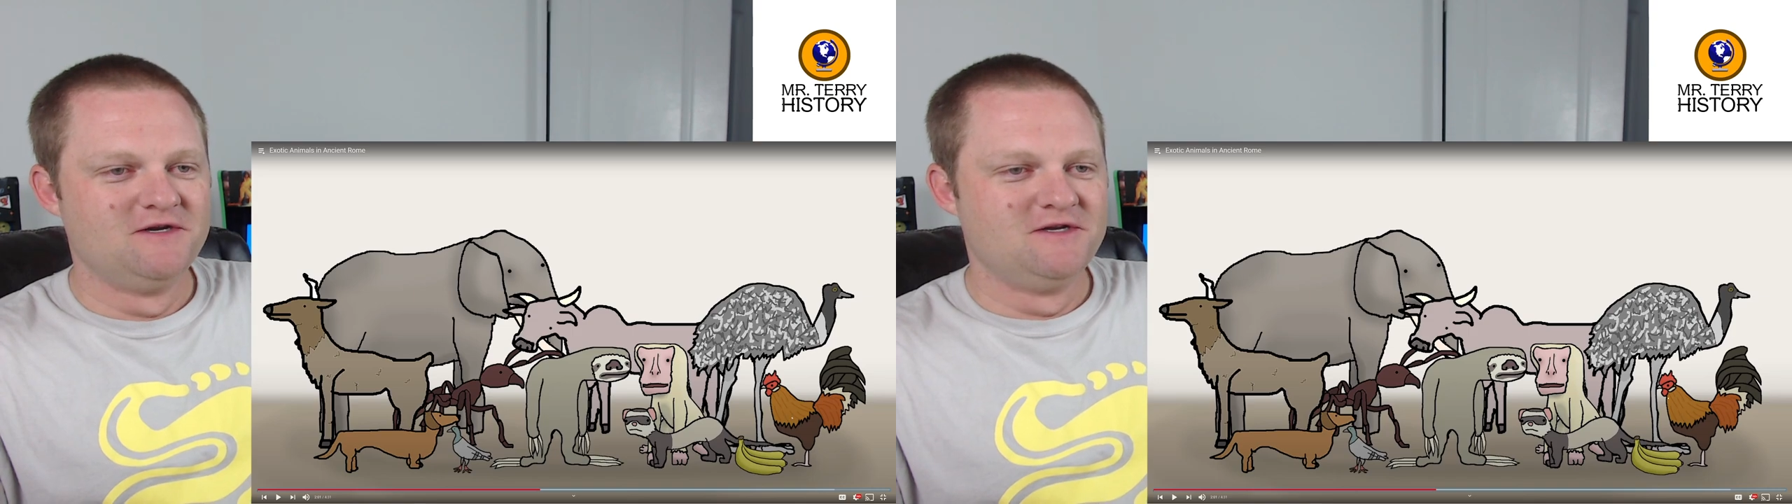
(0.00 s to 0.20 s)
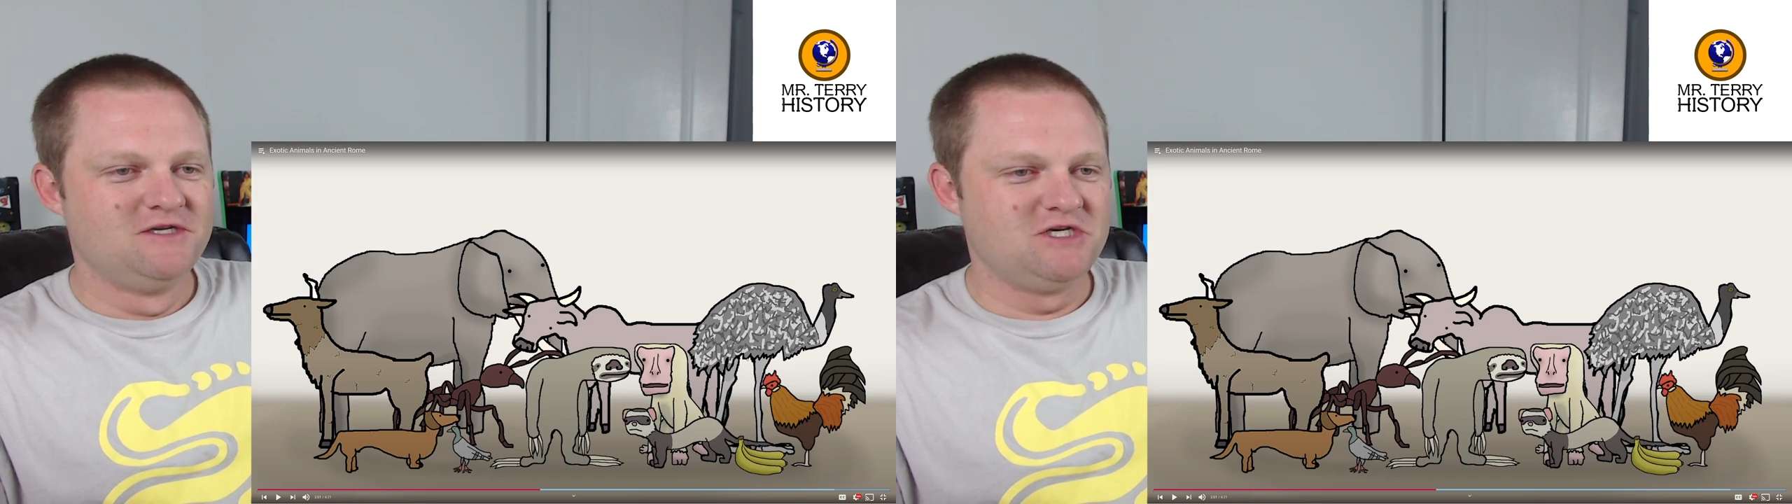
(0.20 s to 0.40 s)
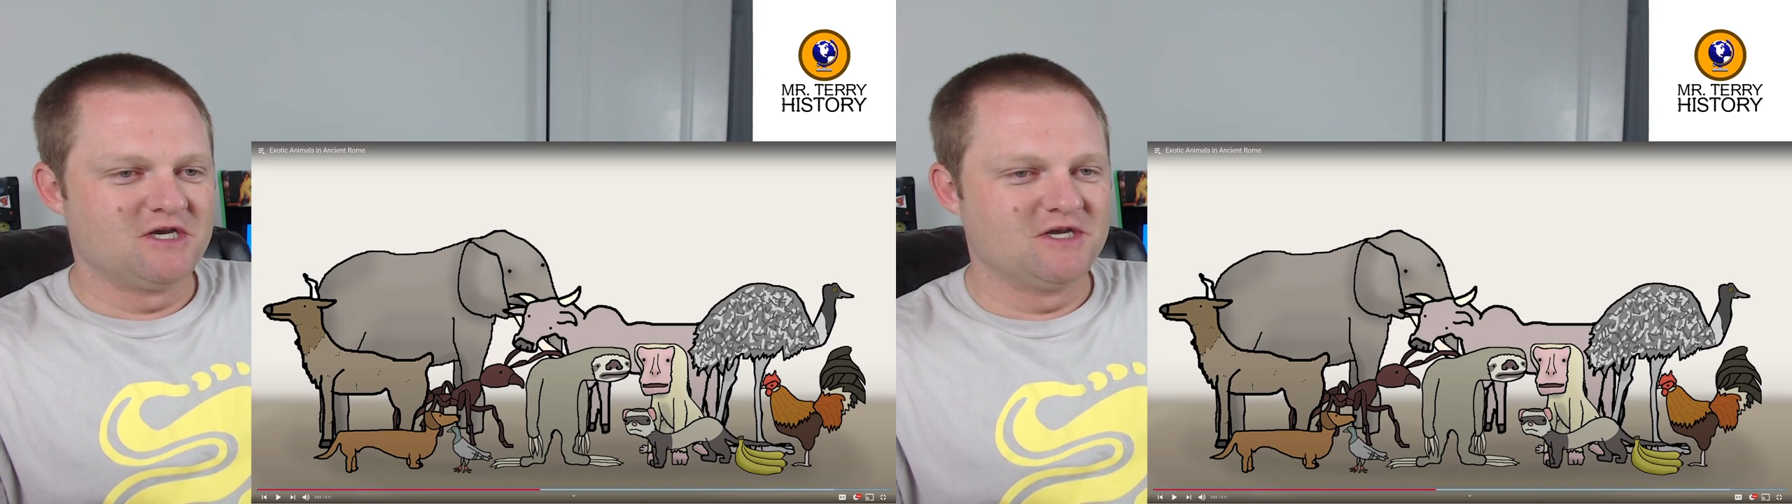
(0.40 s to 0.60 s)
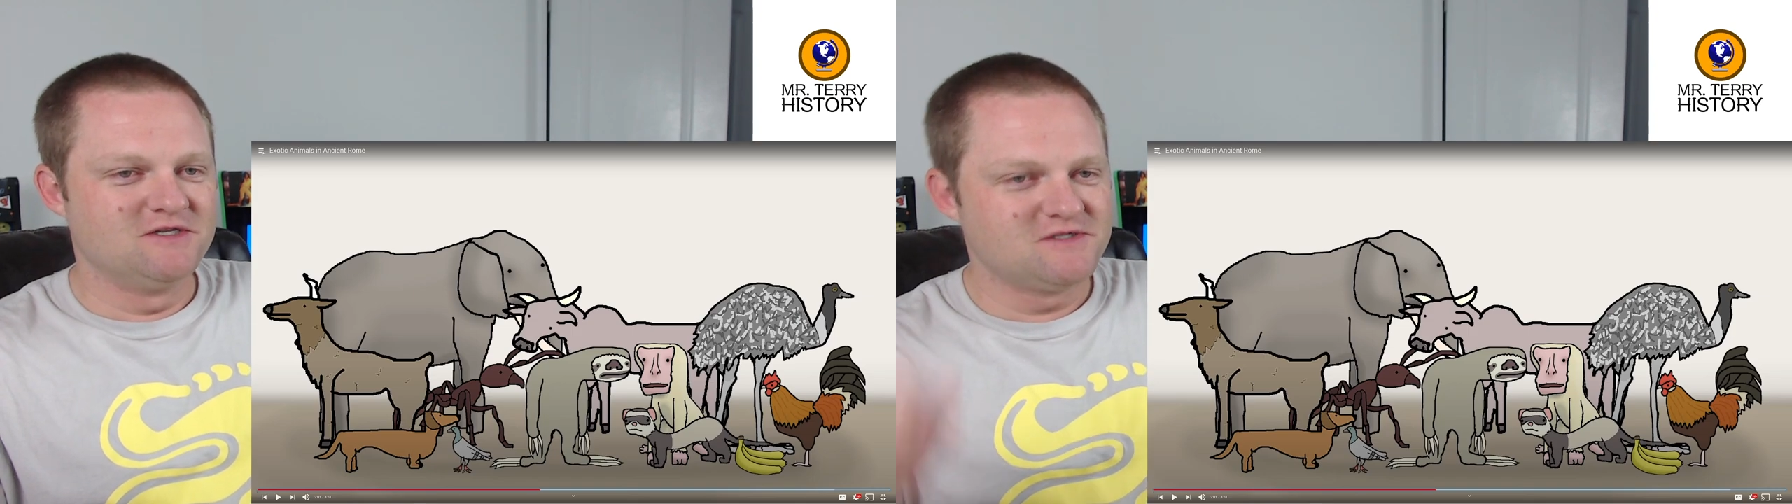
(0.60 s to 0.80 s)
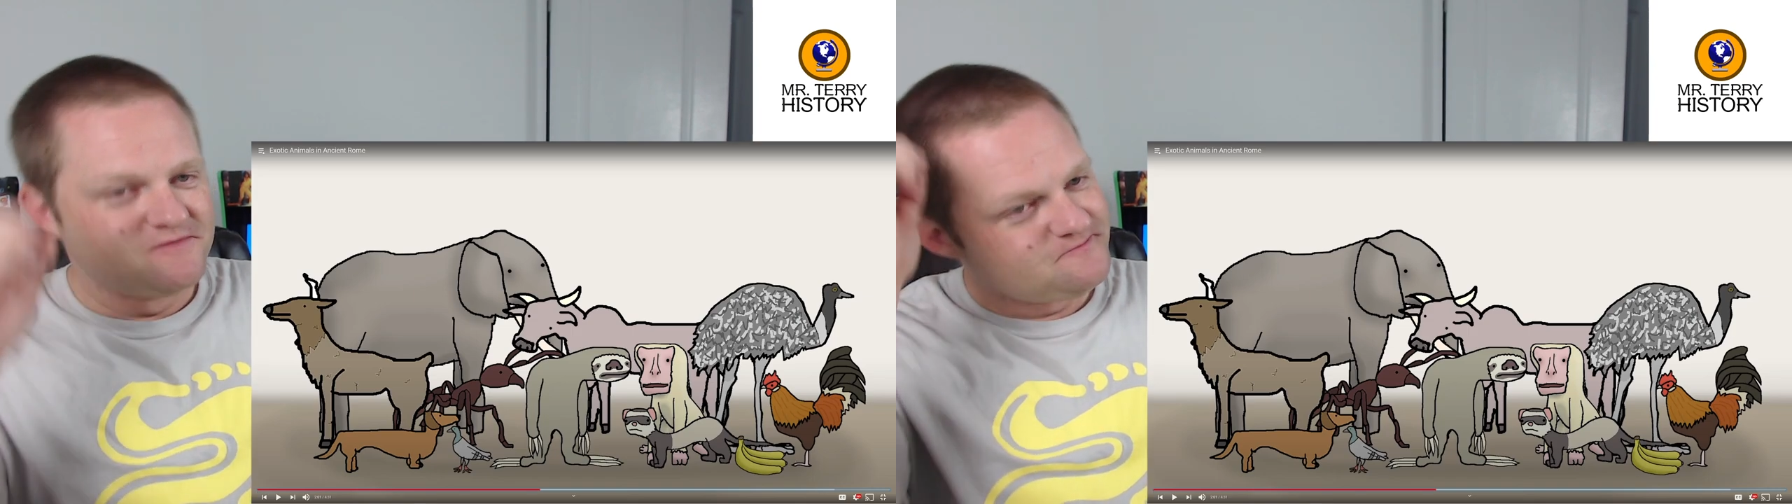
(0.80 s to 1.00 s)

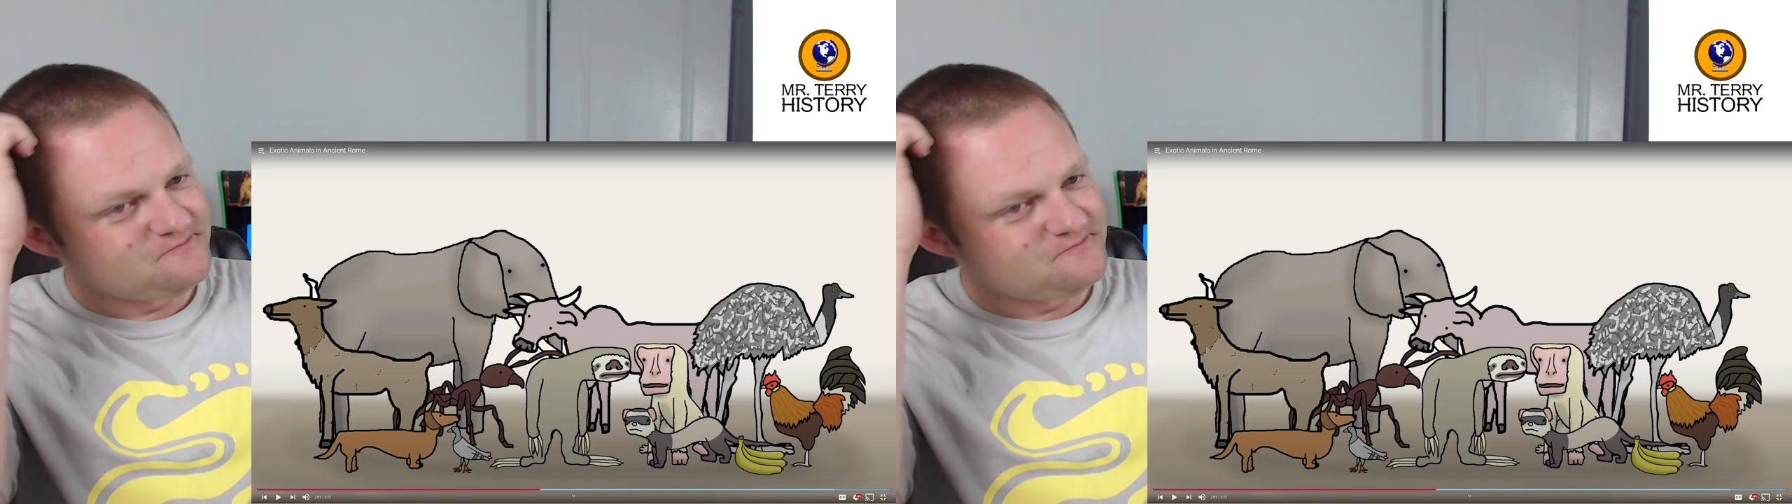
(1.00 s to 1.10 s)
Chickens,